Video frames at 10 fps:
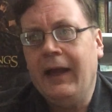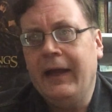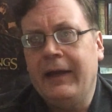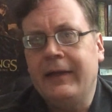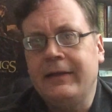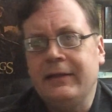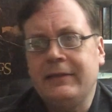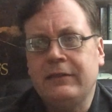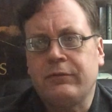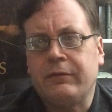And
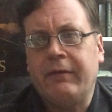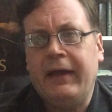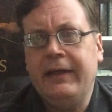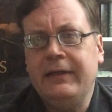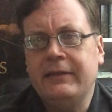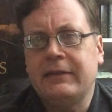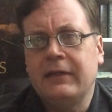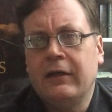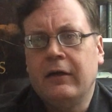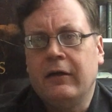this has remained,
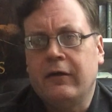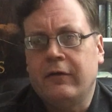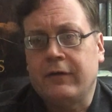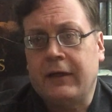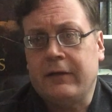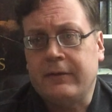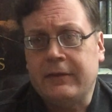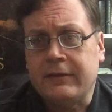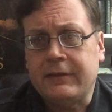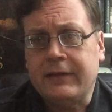over 100
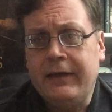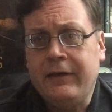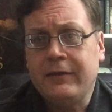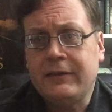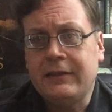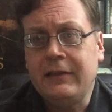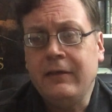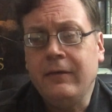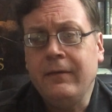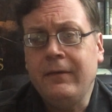years later,
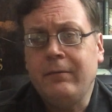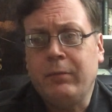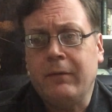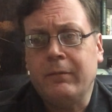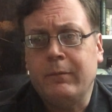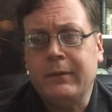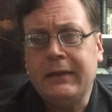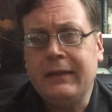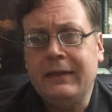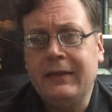still
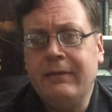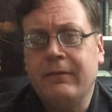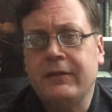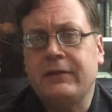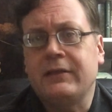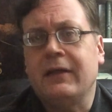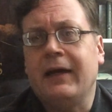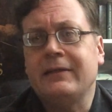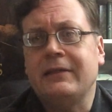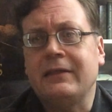probably the most
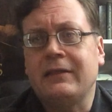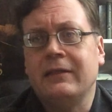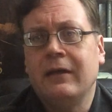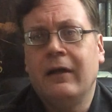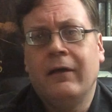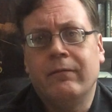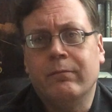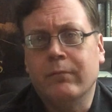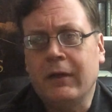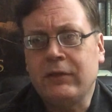classic,
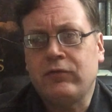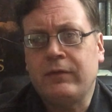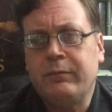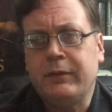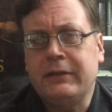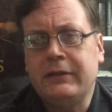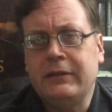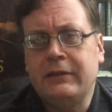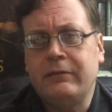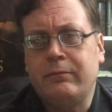much
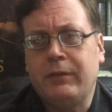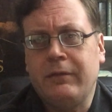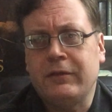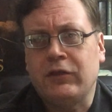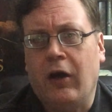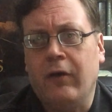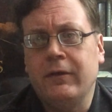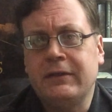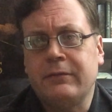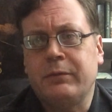reprinted, pretty much
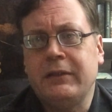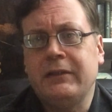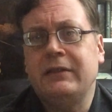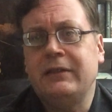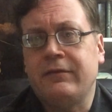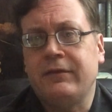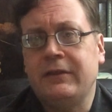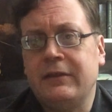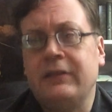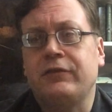always in print in different
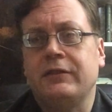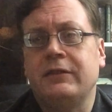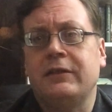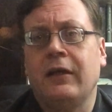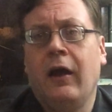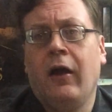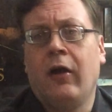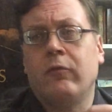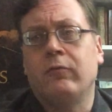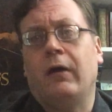editions,
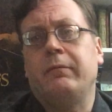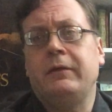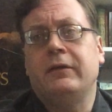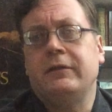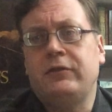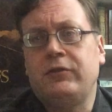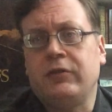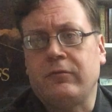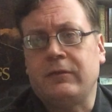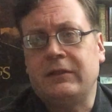Robin Hood
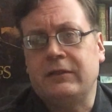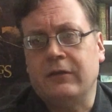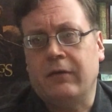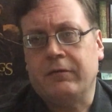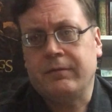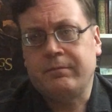children's novel.